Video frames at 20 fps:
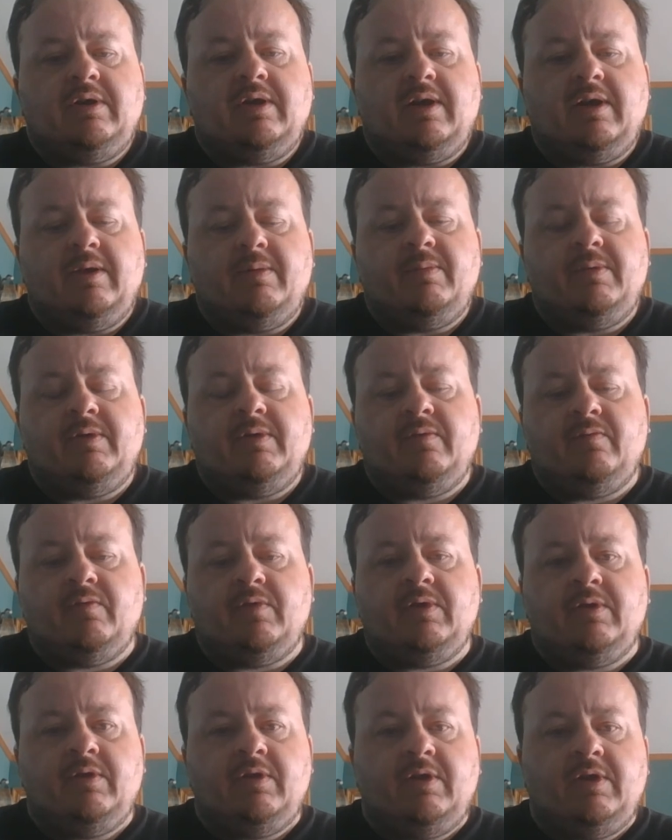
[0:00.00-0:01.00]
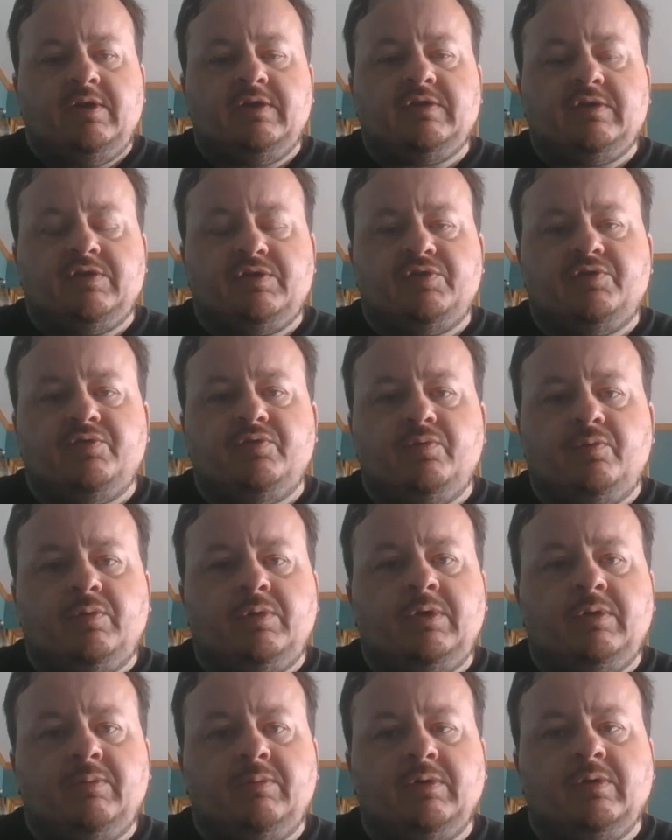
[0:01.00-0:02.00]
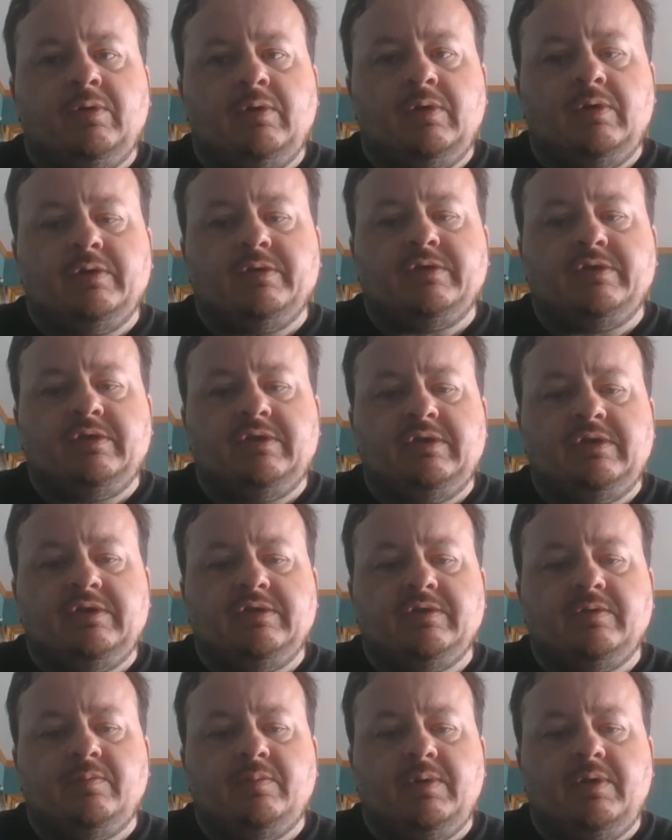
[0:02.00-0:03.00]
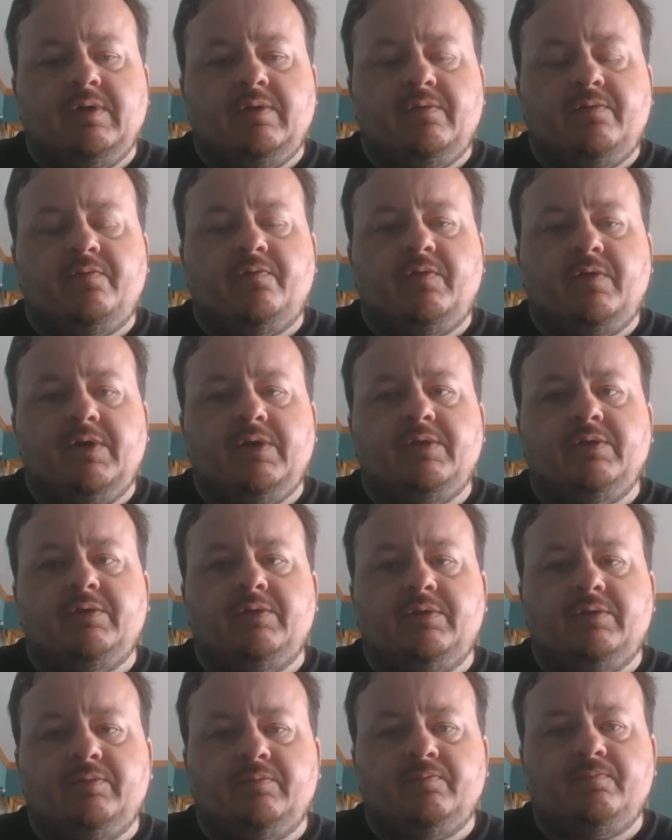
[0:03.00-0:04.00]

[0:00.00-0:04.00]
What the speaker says: I believe Valdez should win because he is the better fighter,